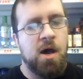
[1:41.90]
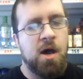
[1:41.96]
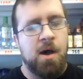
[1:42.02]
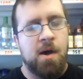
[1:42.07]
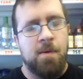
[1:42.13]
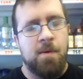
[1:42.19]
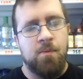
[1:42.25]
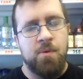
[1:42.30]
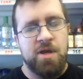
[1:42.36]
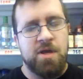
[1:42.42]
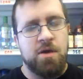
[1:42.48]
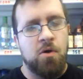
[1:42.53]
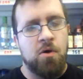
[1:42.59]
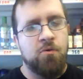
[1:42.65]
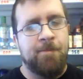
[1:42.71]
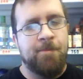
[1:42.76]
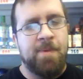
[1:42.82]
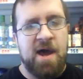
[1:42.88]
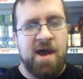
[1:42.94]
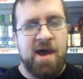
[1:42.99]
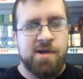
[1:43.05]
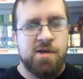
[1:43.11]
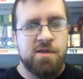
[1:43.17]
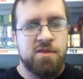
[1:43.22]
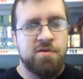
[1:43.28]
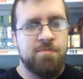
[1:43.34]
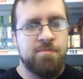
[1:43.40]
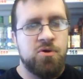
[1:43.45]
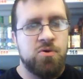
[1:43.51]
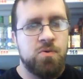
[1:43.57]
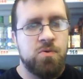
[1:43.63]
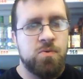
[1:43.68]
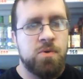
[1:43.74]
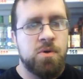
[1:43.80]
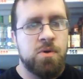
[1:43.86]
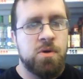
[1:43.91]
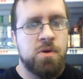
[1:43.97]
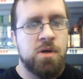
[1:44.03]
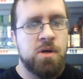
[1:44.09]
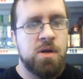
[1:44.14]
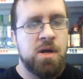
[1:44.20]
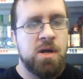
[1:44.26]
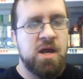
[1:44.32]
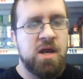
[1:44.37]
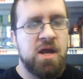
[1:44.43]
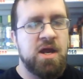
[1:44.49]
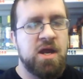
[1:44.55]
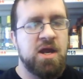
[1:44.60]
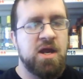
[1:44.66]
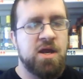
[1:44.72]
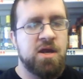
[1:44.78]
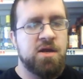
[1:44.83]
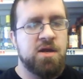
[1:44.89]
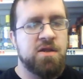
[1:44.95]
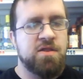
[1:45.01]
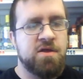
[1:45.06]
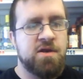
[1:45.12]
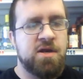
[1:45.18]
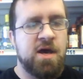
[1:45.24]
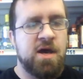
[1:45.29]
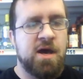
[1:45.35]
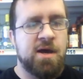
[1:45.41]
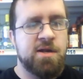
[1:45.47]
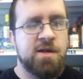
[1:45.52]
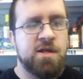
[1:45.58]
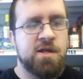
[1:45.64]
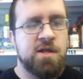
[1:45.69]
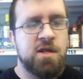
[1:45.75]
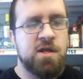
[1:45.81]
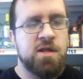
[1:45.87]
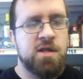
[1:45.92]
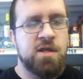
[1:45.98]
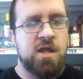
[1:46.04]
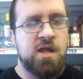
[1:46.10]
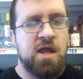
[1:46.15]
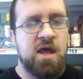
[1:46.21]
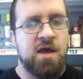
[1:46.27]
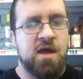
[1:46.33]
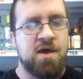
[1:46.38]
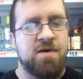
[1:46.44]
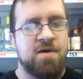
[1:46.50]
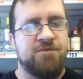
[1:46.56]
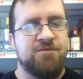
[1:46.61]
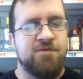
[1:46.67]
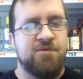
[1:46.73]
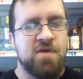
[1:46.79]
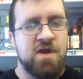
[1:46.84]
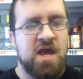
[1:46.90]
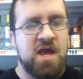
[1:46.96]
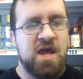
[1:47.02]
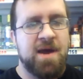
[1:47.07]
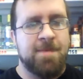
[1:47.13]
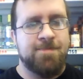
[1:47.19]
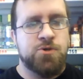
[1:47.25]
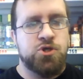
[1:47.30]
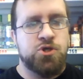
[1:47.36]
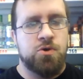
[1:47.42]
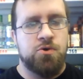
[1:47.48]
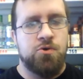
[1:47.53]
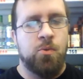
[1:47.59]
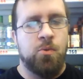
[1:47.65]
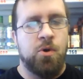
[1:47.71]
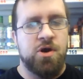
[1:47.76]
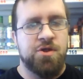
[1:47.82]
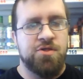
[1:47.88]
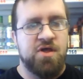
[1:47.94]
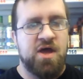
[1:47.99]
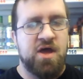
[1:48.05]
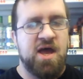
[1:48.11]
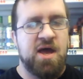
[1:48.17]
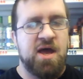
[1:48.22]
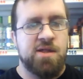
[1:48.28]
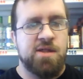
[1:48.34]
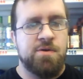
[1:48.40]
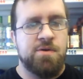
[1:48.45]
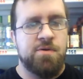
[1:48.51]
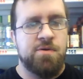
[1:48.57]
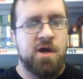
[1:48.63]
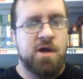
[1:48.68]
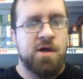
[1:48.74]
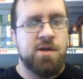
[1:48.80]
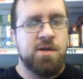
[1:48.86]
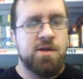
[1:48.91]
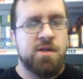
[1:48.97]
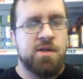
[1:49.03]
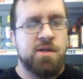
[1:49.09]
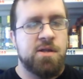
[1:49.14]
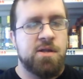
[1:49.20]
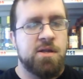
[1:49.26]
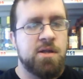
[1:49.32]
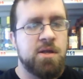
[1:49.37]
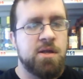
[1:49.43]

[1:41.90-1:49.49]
we go back to the moon. And the Nazis have captured one of the astronauts.